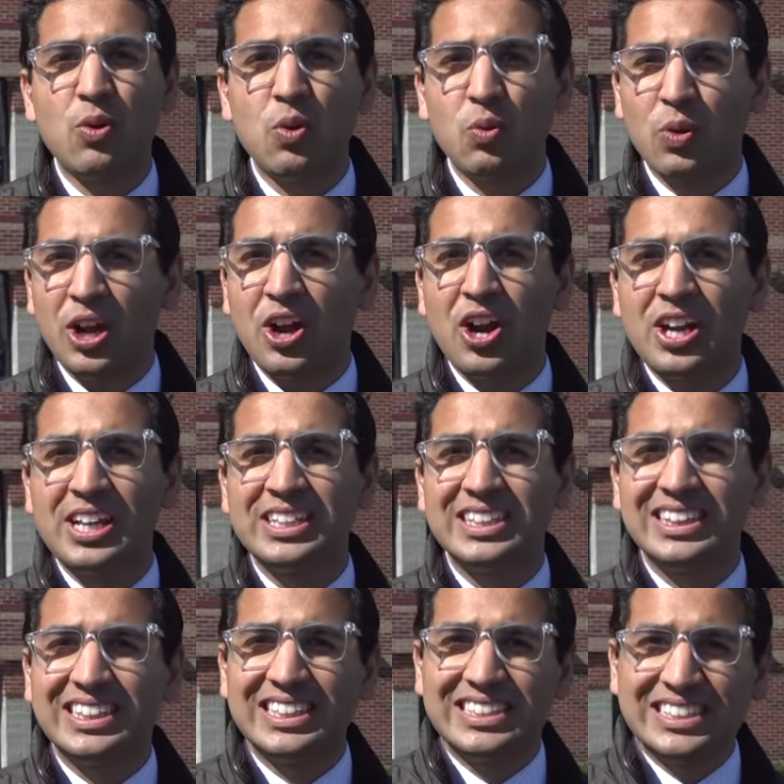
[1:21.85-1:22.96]
regarding
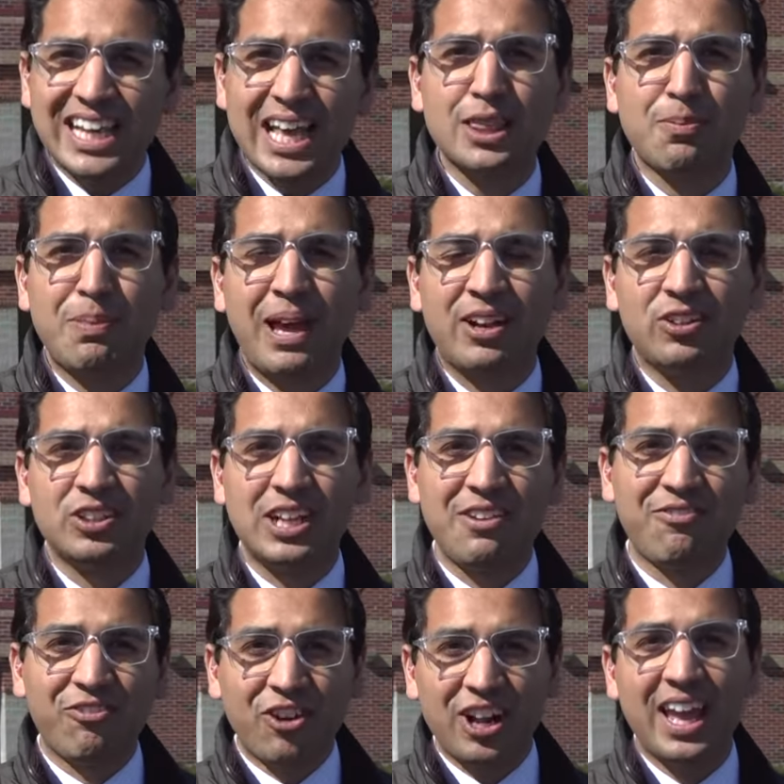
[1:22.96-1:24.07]
the death penalty
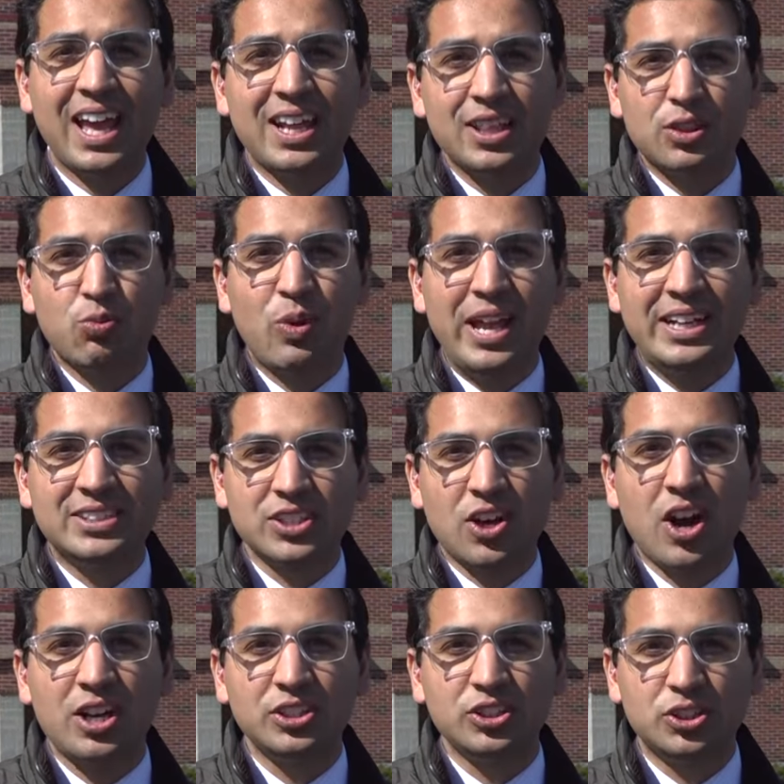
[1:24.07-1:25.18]
for Kenneth Wayne
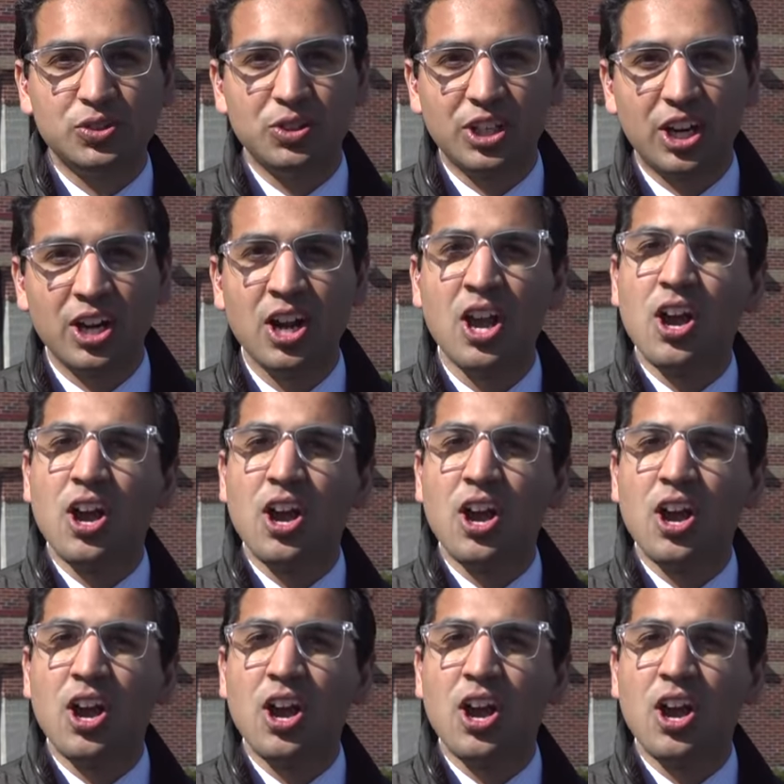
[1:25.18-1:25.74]
DeHart Jr.